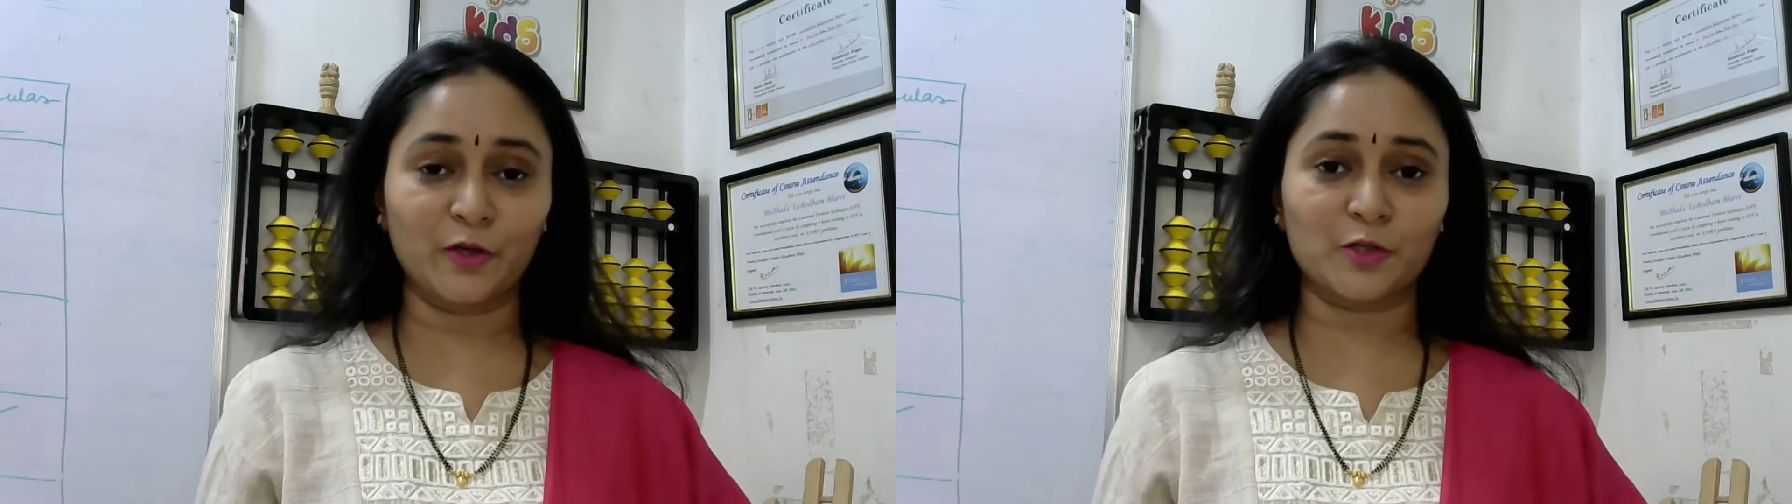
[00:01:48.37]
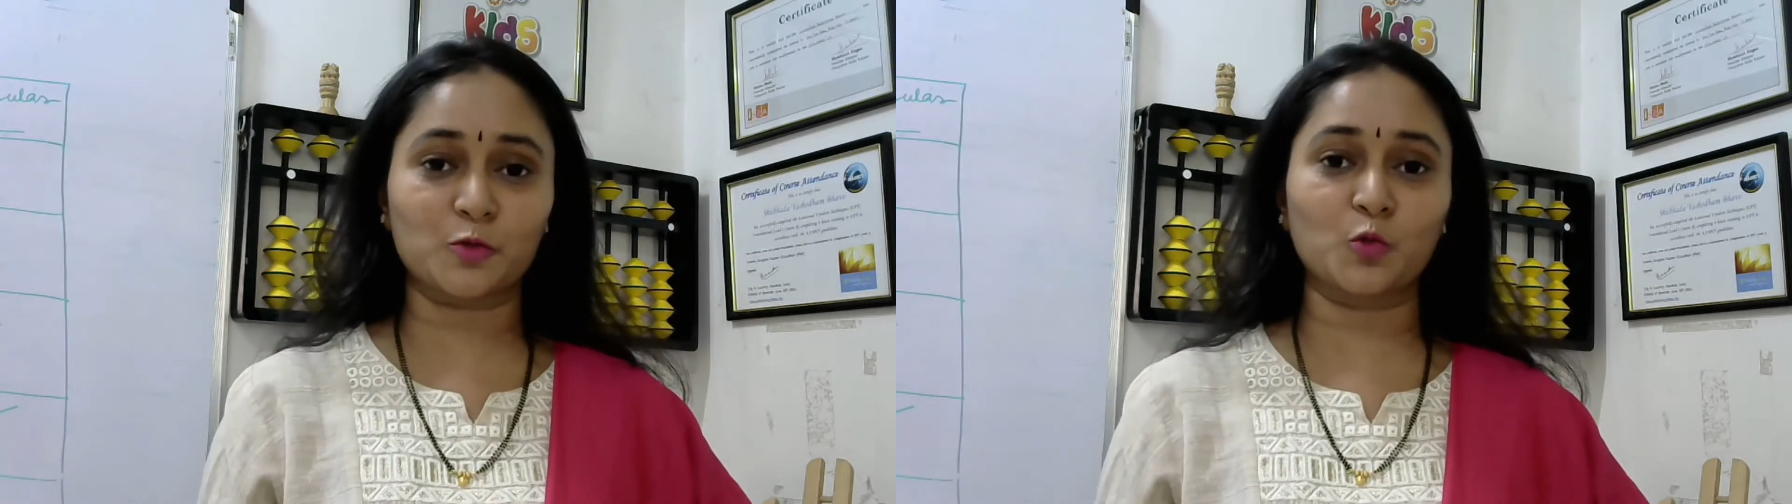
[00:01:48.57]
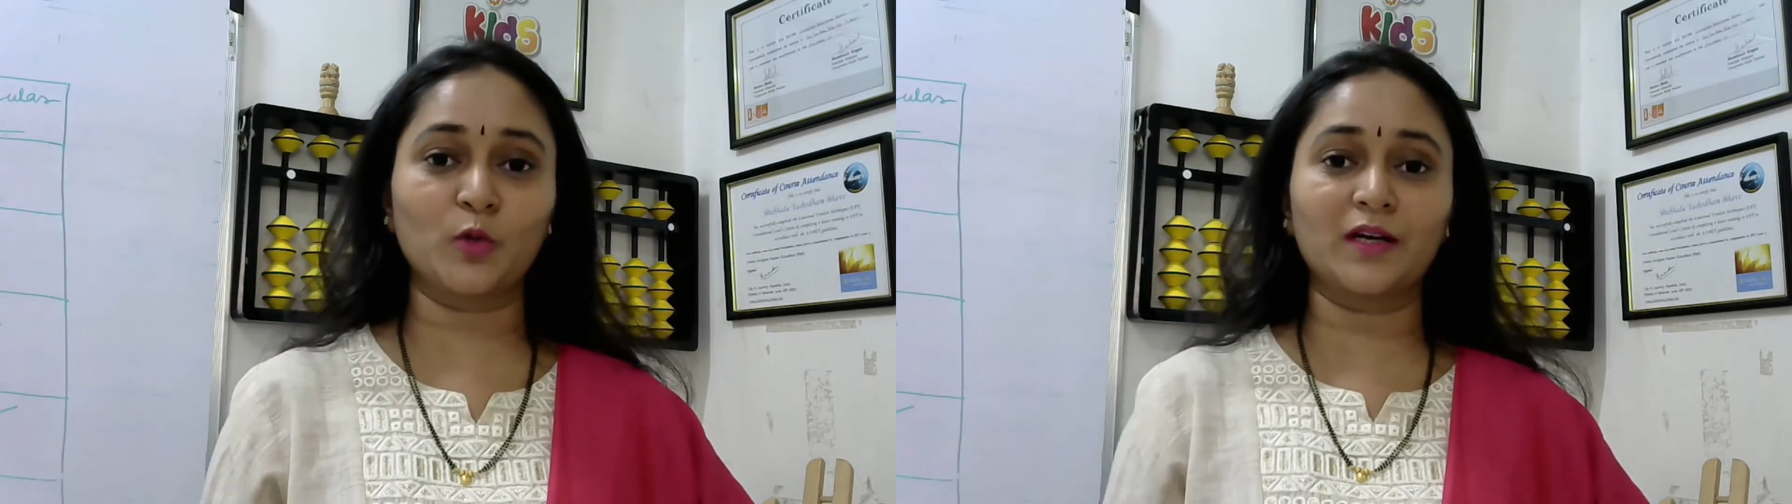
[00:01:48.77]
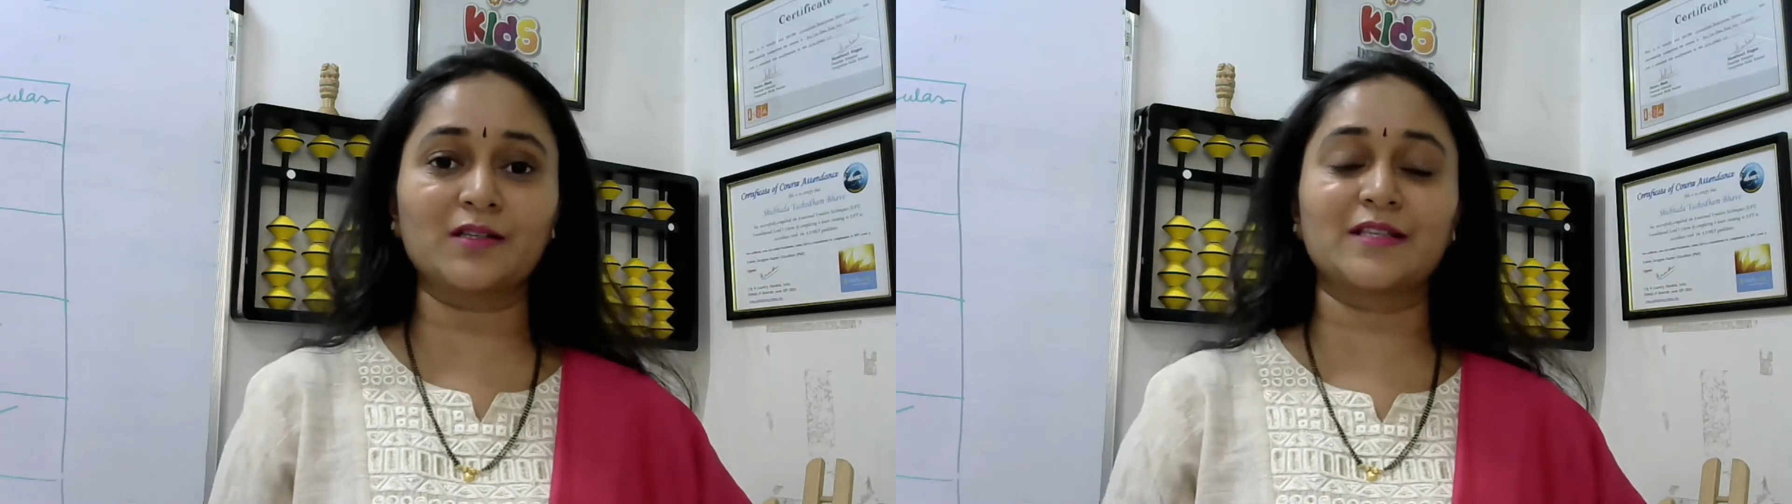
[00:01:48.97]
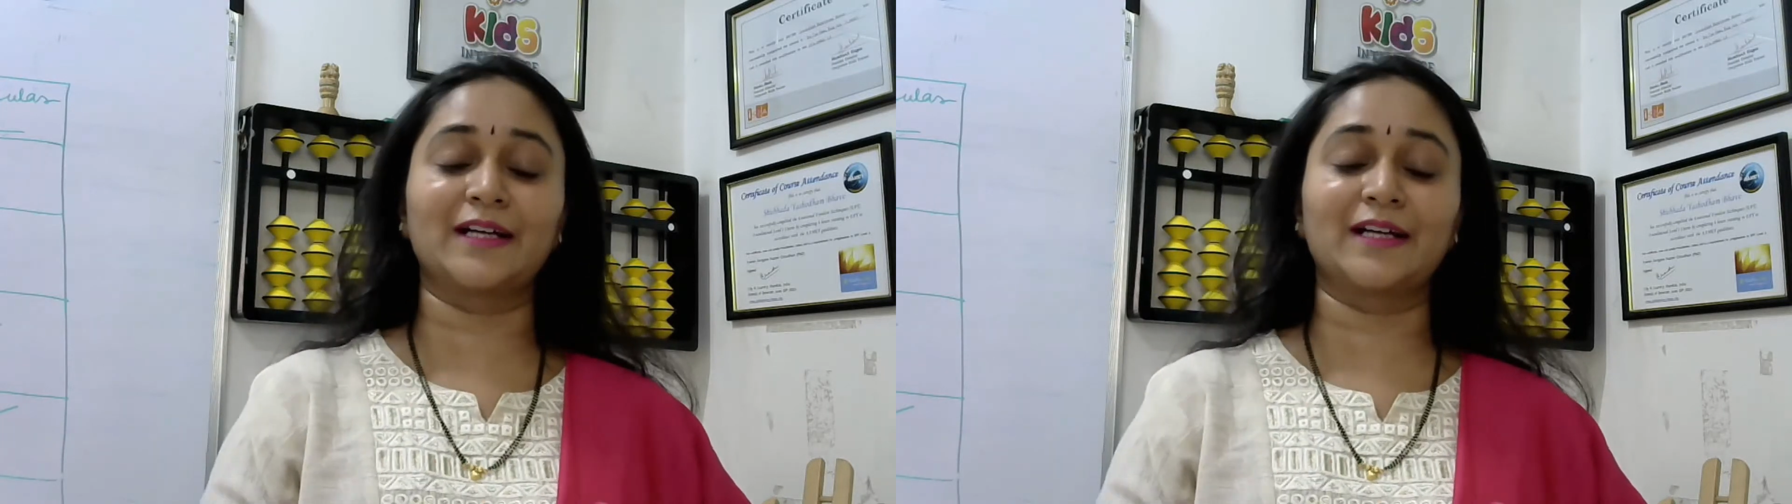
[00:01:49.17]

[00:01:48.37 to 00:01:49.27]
your students,